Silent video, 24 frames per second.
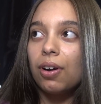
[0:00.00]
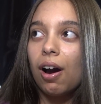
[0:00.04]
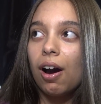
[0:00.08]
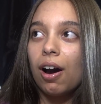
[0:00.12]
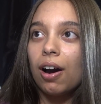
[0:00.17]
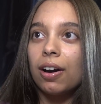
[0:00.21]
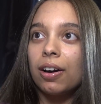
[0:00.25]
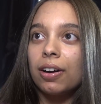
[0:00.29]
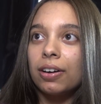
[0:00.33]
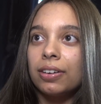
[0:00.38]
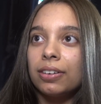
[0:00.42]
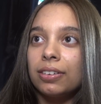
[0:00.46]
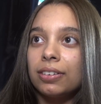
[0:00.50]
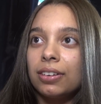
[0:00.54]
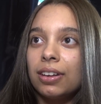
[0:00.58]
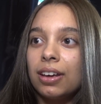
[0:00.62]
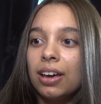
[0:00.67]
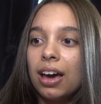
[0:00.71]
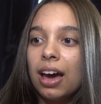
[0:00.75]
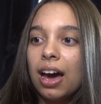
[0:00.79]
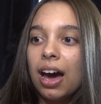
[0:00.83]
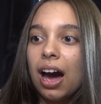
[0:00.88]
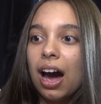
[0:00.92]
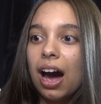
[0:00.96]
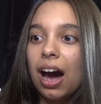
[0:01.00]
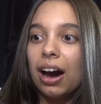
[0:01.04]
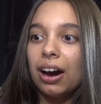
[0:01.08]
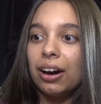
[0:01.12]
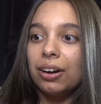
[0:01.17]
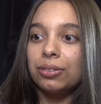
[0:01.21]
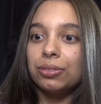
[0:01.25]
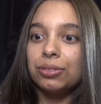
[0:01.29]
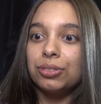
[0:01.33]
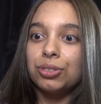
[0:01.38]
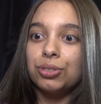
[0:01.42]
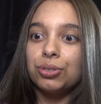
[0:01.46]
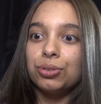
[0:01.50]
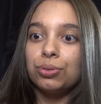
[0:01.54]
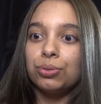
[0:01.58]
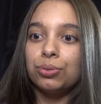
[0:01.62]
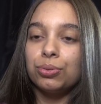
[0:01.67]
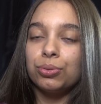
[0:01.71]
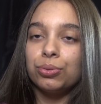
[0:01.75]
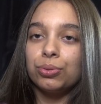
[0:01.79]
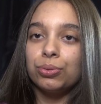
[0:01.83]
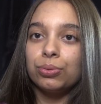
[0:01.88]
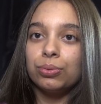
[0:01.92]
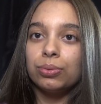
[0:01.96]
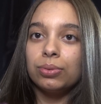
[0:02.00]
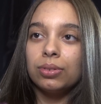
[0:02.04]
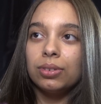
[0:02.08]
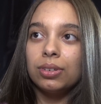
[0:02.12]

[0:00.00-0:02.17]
on how to